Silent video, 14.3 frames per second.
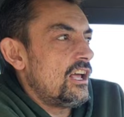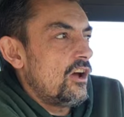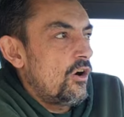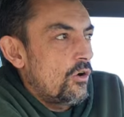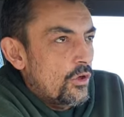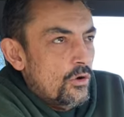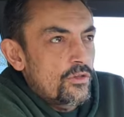
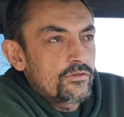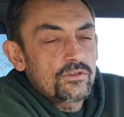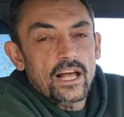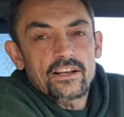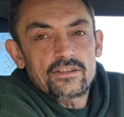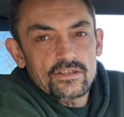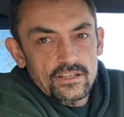although
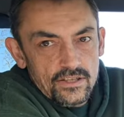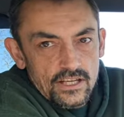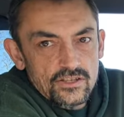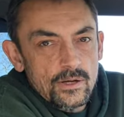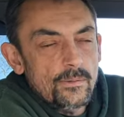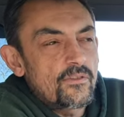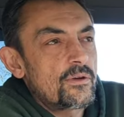like i said
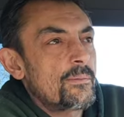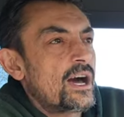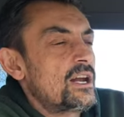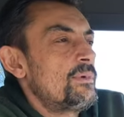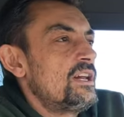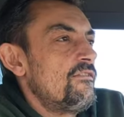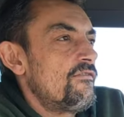some of it might
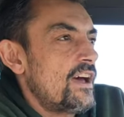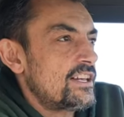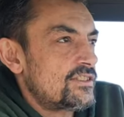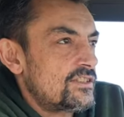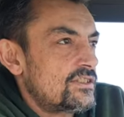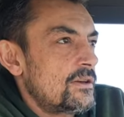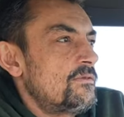have been
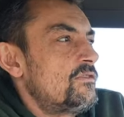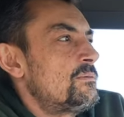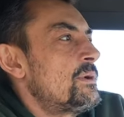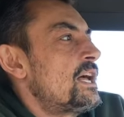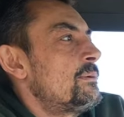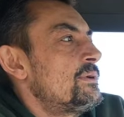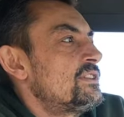invested some of it
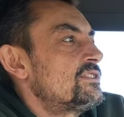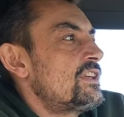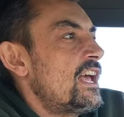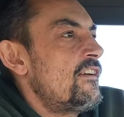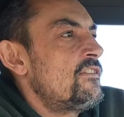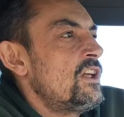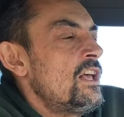might have been
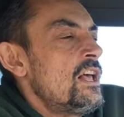saved